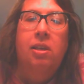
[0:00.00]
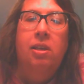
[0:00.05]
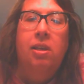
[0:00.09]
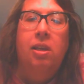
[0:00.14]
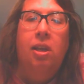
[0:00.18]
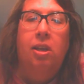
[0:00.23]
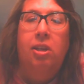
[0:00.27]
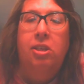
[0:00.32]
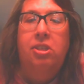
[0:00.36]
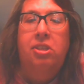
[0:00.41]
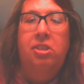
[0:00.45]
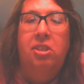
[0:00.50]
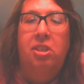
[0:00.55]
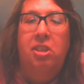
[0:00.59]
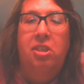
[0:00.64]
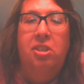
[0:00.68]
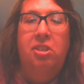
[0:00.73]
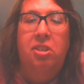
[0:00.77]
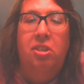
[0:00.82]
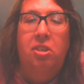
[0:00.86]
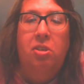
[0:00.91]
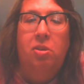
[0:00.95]
I just need to
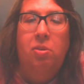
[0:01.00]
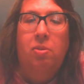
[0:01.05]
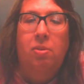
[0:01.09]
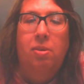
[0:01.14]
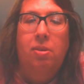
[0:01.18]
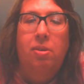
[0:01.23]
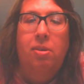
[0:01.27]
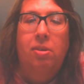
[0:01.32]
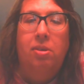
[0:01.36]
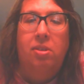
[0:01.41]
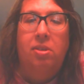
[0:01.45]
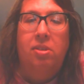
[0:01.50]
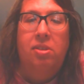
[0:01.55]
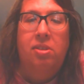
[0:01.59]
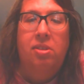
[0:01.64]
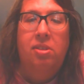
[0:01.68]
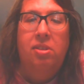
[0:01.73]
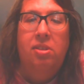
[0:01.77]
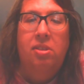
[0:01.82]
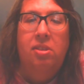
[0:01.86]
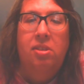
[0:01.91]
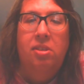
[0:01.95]
see your
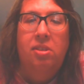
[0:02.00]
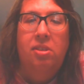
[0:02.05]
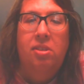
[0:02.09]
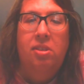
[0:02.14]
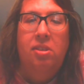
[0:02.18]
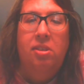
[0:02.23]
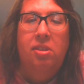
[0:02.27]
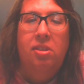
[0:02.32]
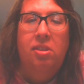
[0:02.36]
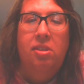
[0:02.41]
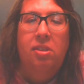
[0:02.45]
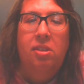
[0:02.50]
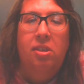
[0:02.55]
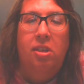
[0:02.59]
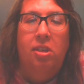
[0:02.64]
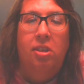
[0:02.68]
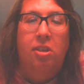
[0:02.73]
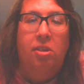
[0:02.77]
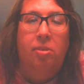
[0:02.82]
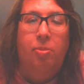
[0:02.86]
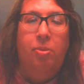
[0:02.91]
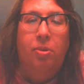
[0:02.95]
words
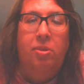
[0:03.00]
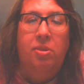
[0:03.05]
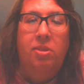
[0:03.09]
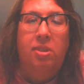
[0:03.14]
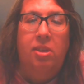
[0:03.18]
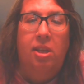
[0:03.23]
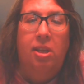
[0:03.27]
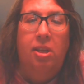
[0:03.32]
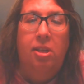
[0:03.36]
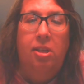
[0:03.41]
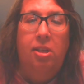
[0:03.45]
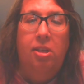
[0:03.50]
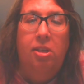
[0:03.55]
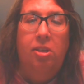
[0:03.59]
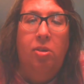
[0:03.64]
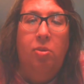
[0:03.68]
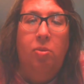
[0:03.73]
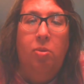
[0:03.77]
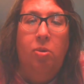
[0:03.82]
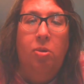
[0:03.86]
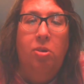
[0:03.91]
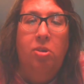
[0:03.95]
and your personality.
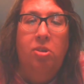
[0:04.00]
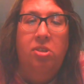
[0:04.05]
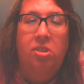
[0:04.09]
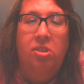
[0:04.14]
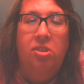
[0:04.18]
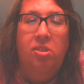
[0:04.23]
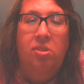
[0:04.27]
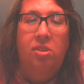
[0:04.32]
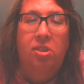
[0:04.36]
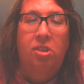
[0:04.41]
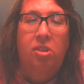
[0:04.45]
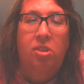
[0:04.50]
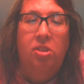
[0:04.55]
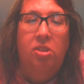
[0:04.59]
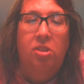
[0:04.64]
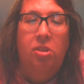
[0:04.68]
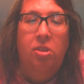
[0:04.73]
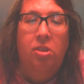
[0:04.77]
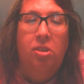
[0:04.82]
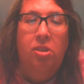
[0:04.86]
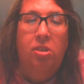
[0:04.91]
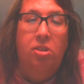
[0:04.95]
Your words
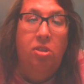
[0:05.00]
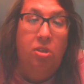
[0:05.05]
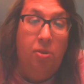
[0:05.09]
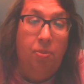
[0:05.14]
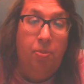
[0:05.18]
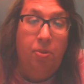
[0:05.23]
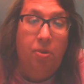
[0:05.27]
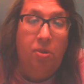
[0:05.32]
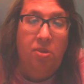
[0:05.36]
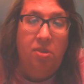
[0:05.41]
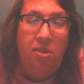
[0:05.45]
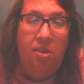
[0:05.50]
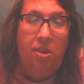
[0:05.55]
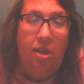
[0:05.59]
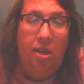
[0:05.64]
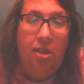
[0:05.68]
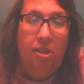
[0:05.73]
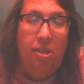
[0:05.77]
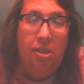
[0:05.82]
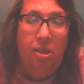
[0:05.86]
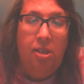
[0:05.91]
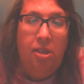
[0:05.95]
is your
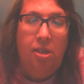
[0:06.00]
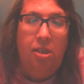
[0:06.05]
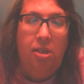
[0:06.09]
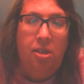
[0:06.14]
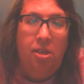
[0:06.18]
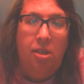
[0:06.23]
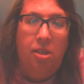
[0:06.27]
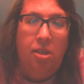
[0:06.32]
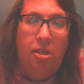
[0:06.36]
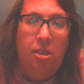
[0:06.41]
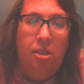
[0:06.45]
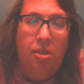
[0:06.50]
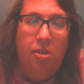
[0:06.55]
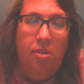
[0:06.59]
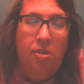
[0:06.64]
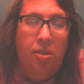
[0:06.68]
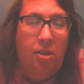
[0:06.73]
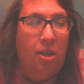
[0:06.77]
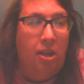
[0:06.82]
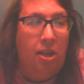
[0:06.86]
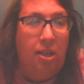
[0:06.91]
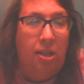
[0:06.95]
personality, you know.
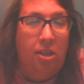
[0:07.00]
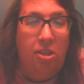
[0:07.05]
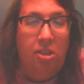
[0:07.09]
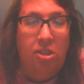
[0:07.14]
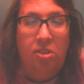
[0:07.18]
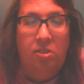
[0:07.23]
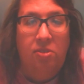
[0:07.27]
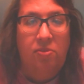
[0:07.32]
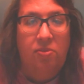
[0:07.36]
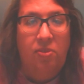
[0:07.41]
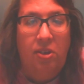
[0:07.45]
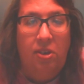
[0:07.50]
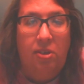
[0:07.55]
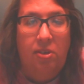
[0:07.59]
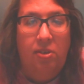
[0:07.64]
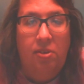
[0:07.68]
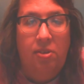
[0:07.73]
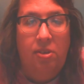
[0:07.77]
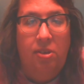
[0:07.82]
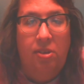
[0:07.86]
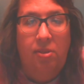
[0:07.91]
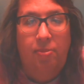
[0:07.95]
Now I can just fake,
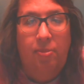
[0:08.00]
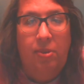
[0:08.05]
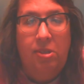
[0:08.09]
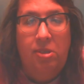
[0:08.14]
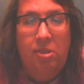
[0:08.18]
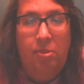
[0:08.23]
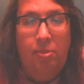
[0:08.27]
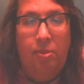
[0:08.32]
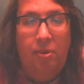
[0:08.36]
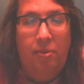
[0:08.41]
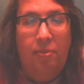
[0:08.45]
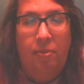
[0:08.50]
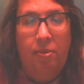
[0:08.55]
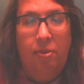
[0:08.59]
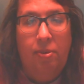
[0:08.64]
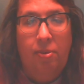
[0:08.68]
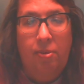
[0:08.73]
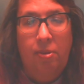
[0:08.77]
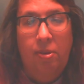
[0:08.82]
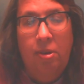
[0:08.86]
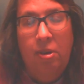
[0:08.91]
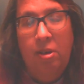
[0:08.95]
basically
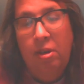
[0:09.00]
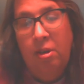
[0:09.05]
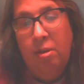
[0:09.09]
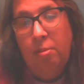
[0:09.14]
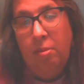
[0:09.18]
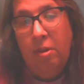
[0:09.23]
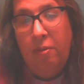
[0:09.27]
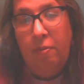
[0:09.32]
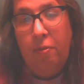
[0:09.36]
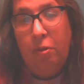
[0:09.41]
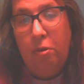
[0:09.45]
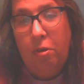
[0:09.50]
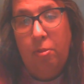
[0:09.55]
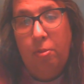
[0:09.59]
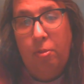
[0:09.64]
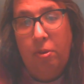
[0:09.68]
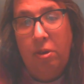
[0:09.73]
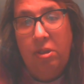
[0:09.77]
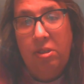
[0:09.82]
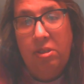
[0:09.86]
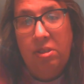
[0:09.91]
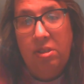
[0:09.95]
my focal
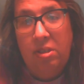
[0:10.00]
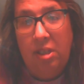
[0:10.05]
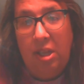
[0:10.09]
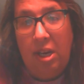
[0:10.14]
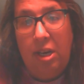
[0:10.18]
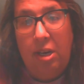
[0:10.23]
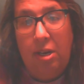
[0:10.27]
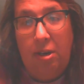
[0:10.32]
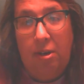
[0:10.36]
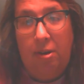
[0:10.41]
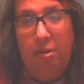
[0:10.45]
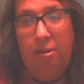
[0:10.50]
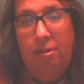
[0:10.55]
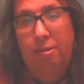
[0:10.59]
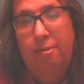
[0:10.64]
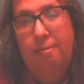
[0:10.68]
point's there.